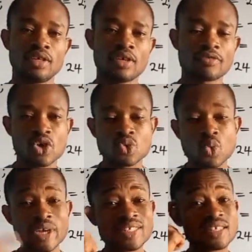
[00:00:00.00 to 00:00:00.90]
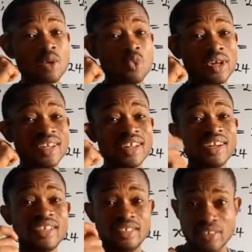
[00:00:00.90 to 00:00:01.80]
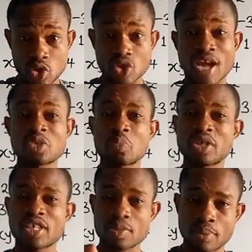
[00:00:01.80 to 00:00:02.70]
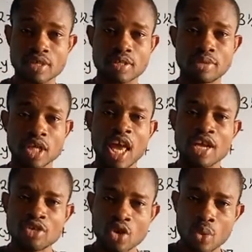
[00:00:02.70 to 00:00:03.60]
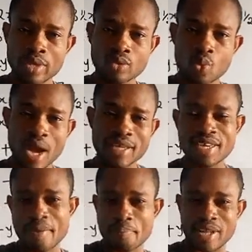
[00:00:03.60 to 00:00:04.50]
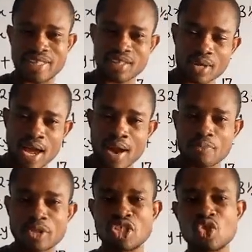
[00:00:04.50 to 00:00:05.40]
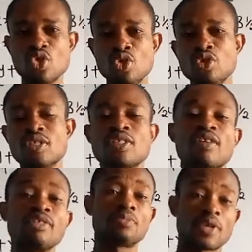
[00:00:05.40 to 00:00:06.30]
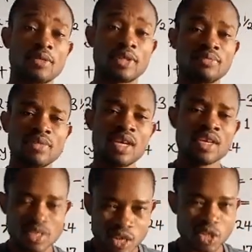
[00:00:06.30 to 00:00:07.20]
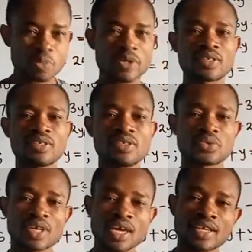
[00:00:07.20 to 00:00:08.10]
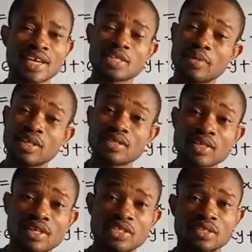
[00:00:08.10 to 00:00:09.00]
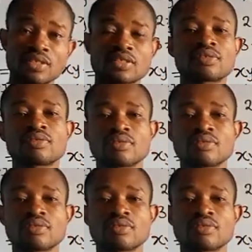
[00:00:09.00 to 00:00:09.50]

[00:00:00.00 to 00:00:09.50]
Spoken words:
Of course, when someone learns as much as possible, knowing why a particular approach is used in some of the problem, such person is regarded as being intelligent.